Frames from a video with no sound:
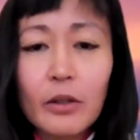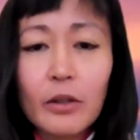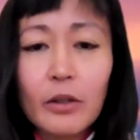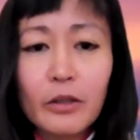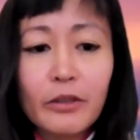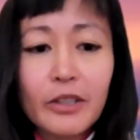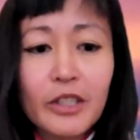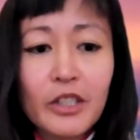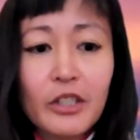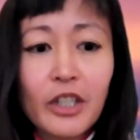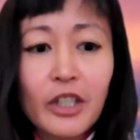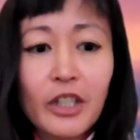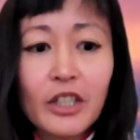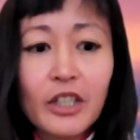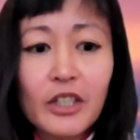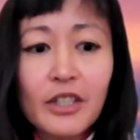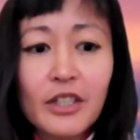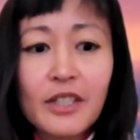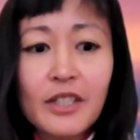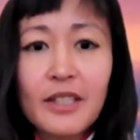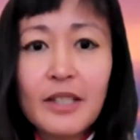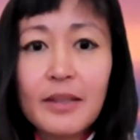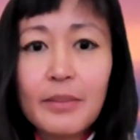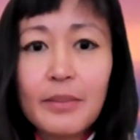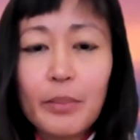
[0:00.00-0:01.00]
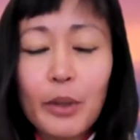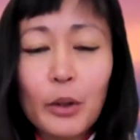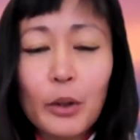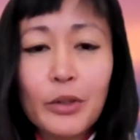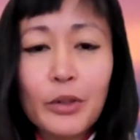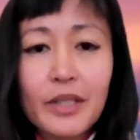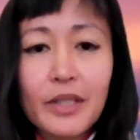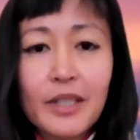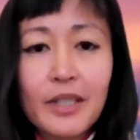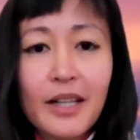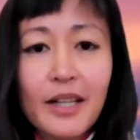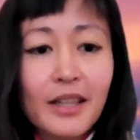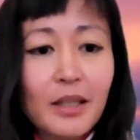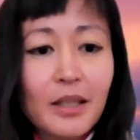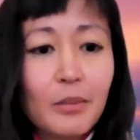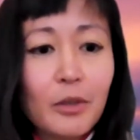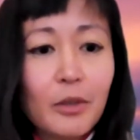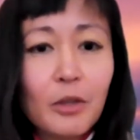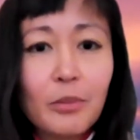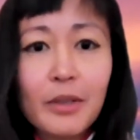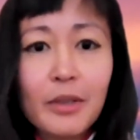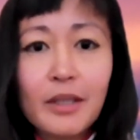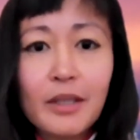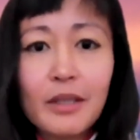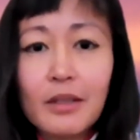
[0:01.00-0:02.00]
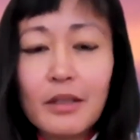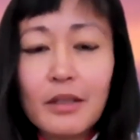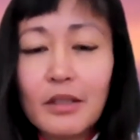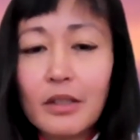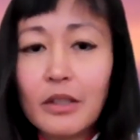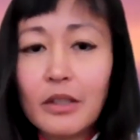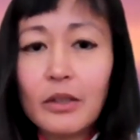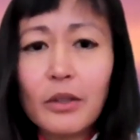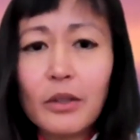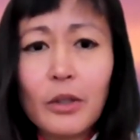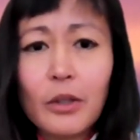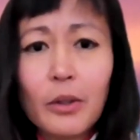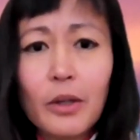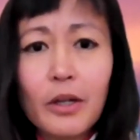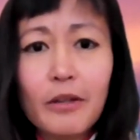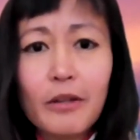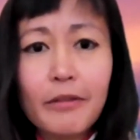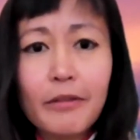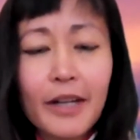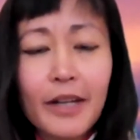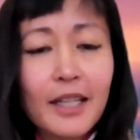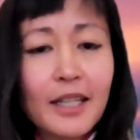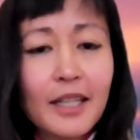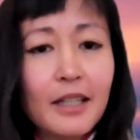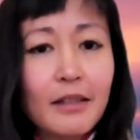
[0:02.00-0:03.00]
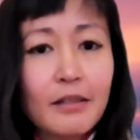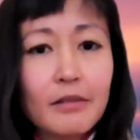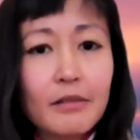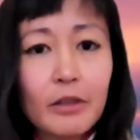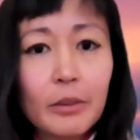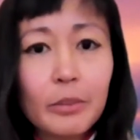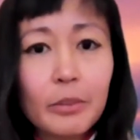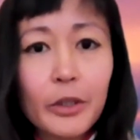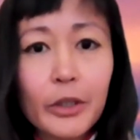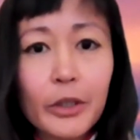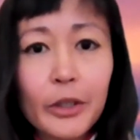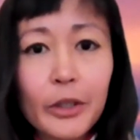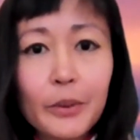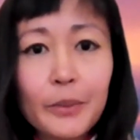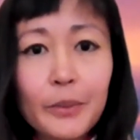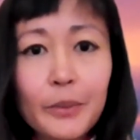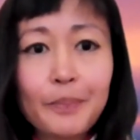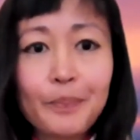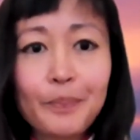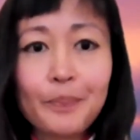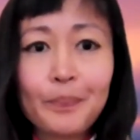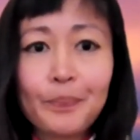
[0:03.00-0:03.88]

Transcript: or restrictions posted at the moment. Do you know of any, Roberto?